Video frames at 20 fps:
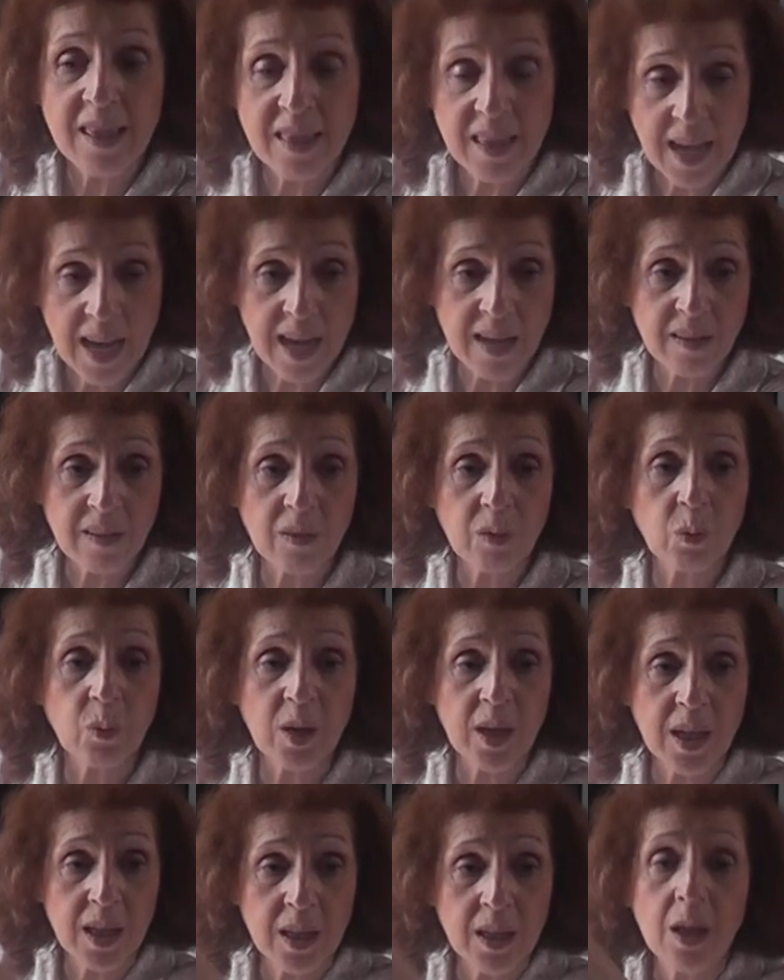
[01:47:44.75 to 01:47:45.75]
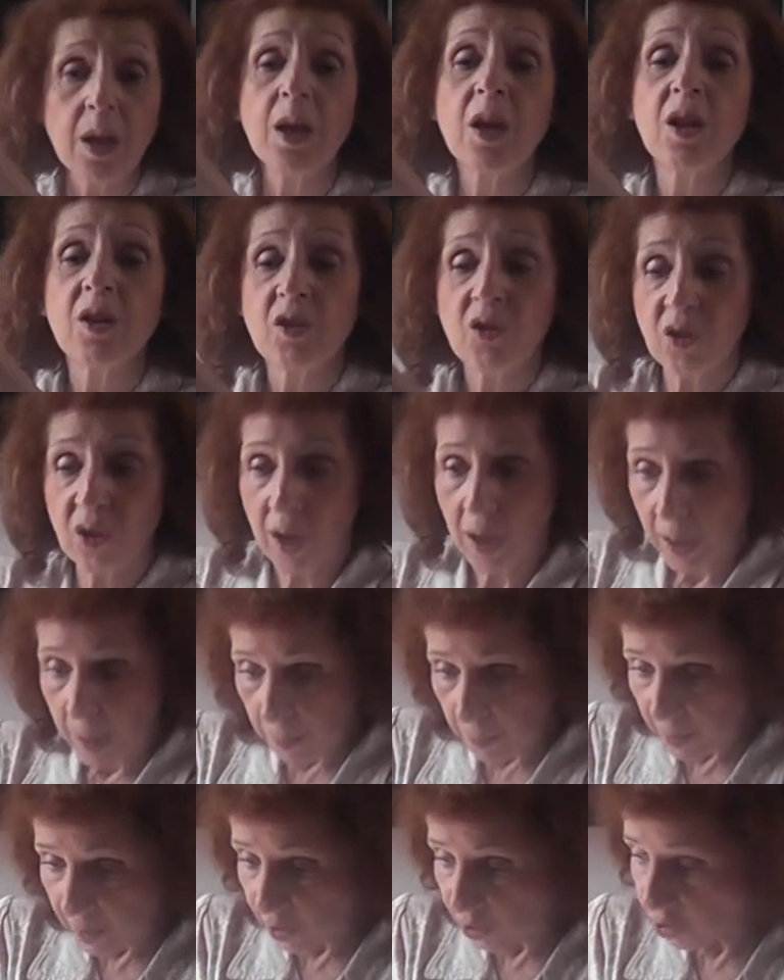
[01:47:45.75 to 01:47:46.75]
that's when
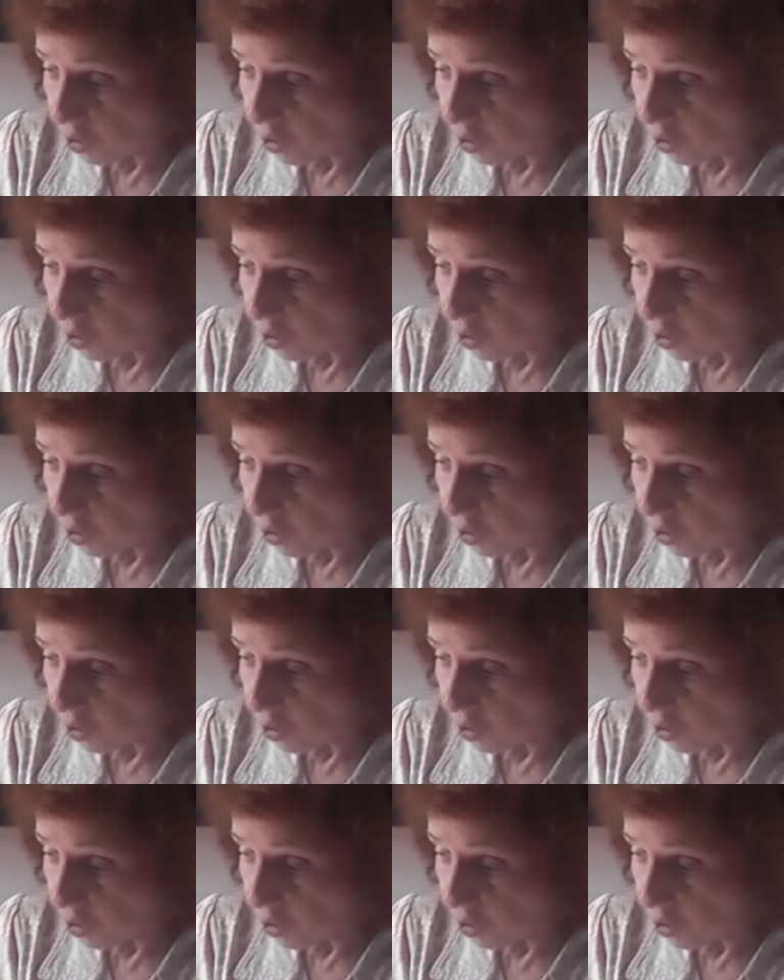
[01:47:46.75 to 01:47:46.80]
time of the